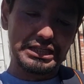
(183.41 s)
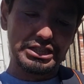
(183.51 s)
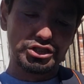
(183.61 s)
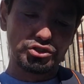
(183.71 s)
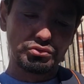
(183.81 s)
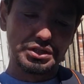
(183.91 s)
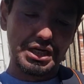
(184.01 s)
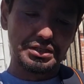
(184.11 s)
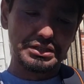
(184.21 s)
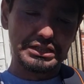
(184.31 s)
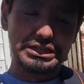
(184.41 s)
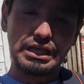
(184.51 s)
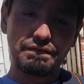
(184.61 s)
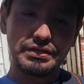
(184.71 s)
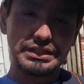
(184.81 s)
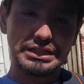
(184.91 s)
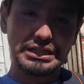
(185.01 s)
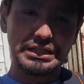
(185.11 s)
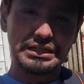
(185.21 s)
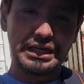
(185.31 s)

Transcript: in 2017,